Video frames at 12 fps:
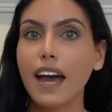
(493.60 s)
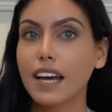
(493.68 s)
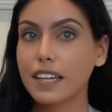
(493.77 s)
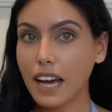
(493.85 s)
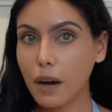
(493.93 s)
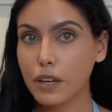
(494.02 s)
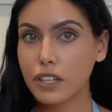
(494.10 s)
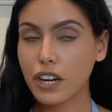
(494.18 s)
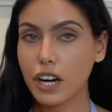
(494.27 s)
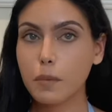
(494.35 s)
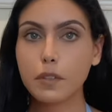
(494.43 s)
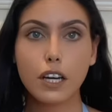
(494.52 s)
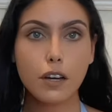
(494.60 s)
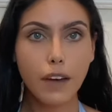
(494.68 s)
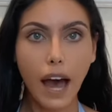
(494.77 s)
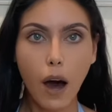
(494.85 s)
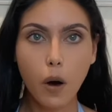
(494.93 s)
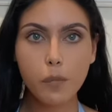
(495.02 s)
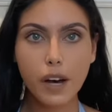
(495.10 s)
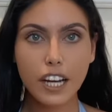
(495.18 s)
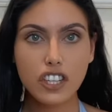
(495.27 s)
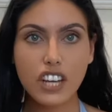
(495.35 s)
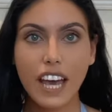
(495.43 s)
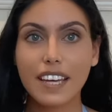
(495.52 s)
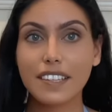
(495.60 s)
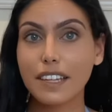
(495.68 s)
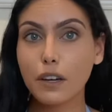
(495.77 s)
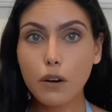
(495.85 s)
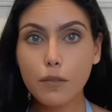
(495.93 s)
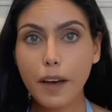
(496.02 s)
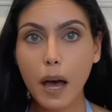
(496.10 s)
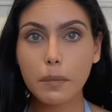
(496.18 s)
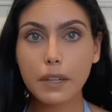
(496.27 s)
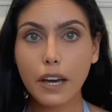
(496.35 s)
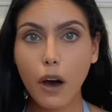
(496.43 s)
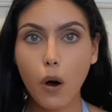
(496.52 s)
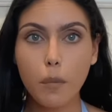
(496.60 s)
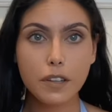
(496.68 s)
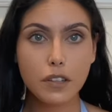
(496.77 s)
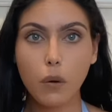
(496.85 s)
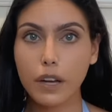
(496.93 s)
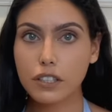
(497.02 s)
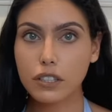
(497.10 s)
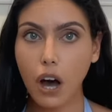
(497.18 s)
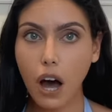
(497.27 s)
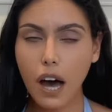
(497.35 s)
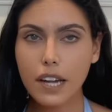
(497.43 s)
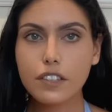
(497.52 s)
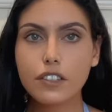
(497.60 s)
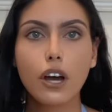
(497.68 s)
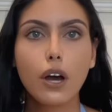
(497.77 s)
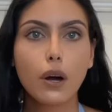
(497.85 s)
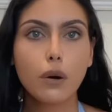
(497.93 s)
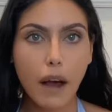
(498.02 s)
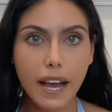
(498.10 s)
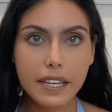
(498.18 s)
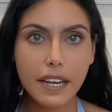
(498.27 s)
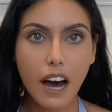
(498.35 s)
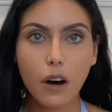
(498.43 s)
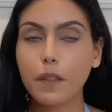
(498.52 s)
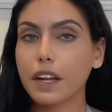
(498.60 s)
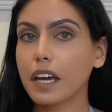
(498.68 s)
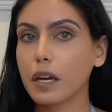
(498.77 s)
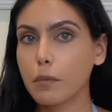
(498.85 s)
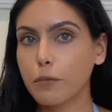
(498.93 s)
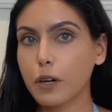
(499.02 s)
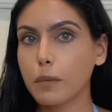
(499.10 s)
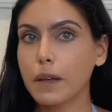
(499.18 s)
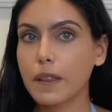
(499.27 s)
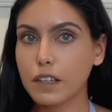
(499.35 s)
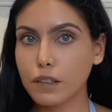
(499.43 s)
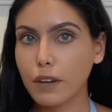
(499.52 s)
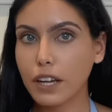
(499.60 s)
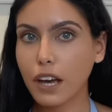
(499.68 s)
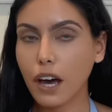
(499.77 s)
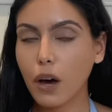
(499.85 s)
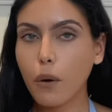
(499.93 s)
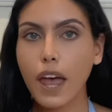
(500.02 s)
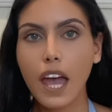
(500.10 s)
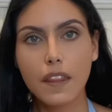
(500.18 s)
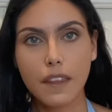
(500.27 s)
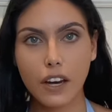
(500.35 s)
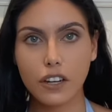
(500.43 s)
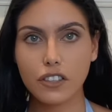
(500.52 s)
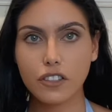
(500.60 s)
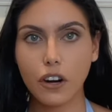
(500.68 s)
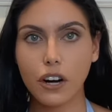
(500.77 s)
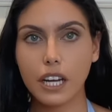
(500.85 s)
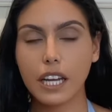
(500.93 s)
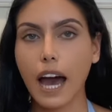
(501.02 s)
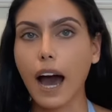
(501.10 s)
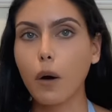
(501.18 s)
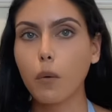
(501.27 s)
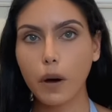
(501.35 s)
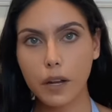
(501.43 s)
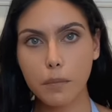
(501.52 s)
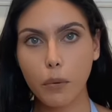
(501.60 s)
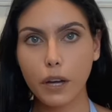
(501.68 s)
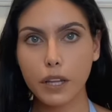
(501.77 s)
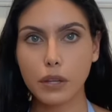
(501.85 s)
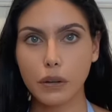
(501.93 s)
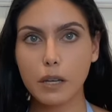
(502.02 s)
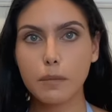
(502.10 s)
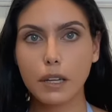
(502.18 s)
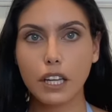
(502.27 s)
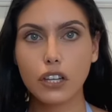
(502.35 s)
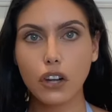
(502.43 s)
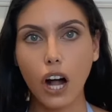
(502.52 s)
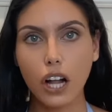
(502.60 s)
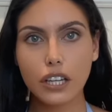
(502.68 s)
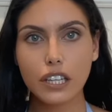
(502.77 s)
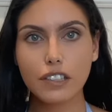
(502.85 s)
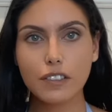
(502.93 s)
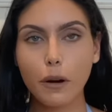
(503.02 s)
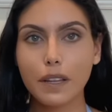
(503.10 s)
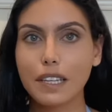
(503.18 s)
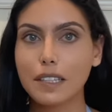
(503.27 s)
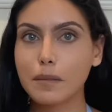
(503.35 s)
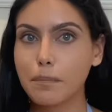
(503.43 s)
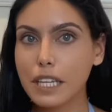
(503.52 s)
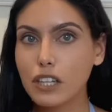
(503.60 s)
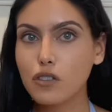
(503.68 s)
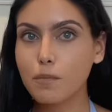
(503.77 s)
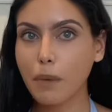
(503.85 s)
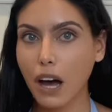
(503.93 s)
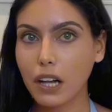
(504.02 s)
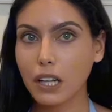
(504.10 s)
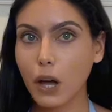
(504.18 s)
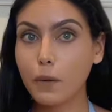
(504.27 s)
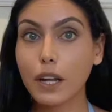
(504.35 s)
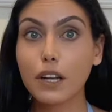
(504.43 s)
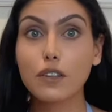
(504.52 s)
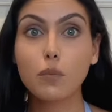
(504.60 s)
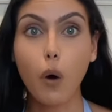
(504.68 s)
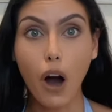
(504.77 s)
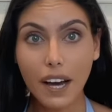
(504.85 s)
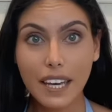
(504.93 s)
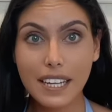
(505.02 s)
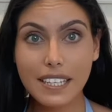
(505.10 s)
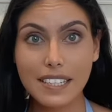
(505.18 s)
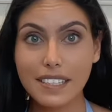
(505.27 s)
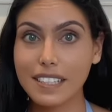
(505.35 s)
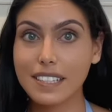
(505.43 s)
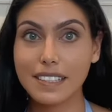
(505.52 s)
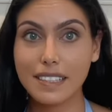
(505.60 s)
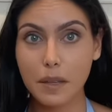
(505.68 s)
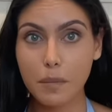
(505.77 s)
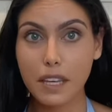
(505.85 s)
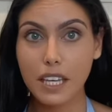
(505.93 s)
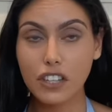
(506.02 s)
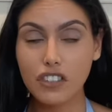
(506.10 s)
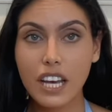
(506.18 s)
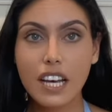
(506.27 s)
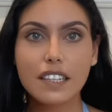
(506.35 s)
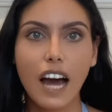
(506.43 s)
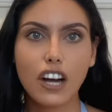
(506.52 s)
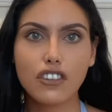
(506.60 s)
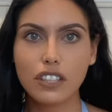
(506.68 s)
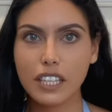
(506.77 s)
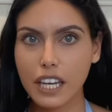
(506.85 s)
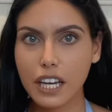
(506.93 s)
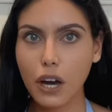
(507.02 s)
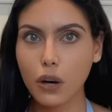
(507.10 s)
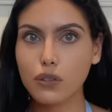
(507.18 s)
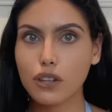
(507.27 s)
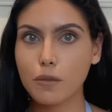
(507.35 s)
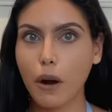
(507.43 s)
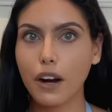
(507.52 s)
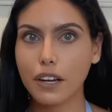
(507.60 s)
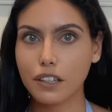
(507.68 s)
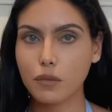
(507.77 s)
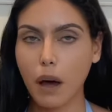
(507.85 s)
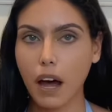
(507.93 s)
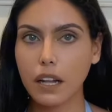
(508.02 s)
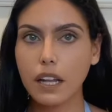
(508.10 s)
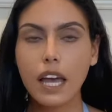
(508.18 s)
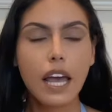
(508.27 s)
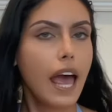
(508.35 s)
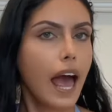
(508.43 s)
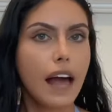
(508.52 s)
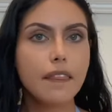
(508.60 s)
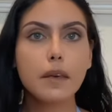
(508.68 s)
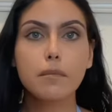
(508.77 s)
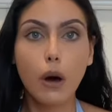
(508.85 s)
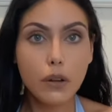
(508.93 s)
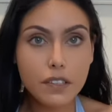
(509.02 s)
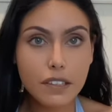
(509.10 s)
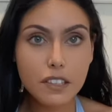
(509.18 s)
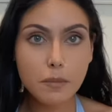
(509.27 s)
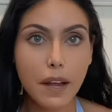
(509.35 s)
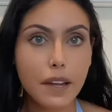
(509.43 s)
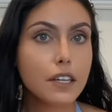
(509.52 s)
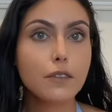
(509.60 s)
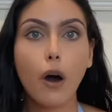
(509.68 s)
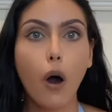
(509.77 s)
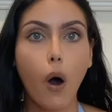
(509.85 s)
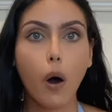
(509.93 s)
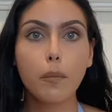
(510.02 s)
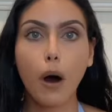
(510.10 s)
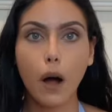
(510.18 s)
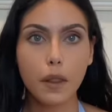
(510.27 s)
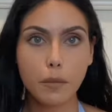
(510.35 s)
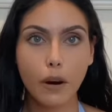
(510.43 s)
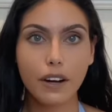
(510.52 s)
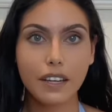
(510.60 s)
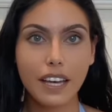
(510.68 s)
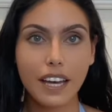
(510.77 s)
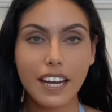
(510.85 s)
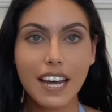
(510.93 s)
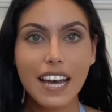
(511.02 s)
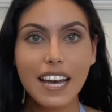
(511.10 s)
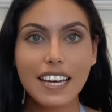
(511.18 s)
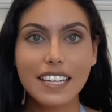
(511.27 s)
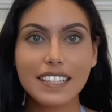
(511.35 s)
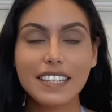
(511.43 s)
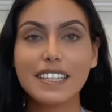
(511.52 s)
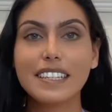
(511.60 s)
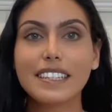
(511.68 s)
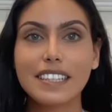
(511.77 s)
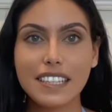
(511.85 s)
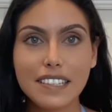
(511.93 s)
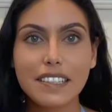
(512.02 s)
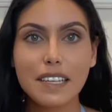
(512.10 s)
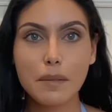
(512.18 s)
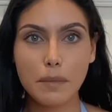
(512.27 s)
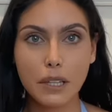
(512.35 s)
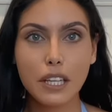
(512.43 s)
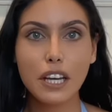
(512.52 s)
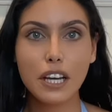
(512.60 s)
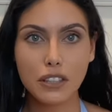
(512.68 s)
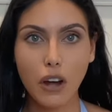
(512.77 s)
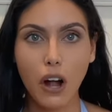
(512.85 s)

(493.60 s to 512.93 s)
now in terms of how much a single family home is going to cost Right now that I am filming this video, they are starting at $1.3 million for this beach bungalow that is walking distance to the beach. It's actually in Ocean Park as well. And the most expensive home on the market is this $60 million